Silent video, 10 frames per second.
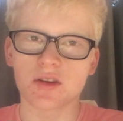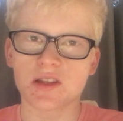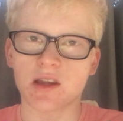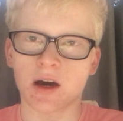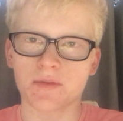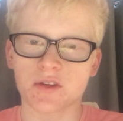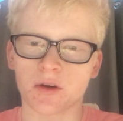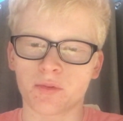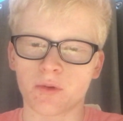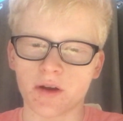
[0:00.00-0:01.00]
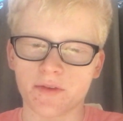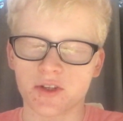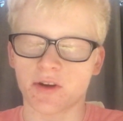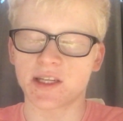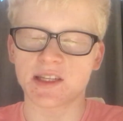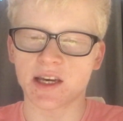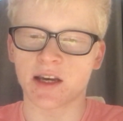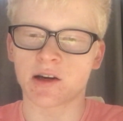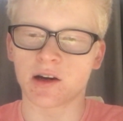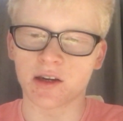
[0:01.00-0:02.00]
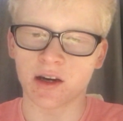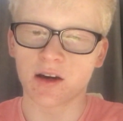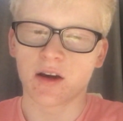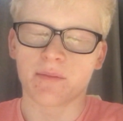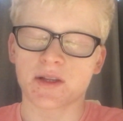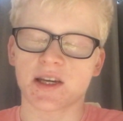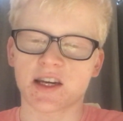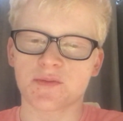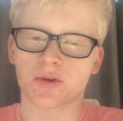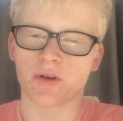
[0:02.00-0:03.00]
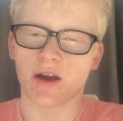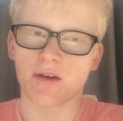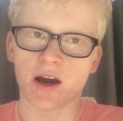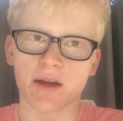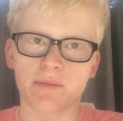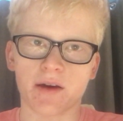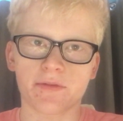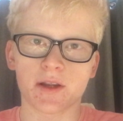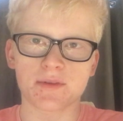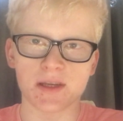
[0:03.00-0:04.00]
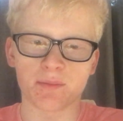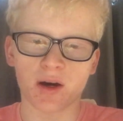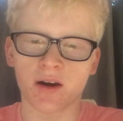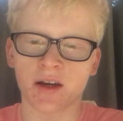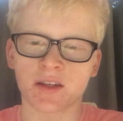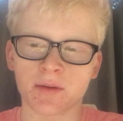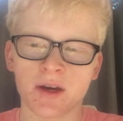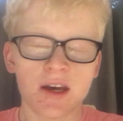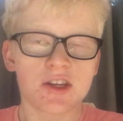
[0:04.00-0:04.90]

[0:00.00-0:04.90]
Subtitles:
Austin up top with Grady Diangana, Mateus Pereira and Matt Phillips in behind him.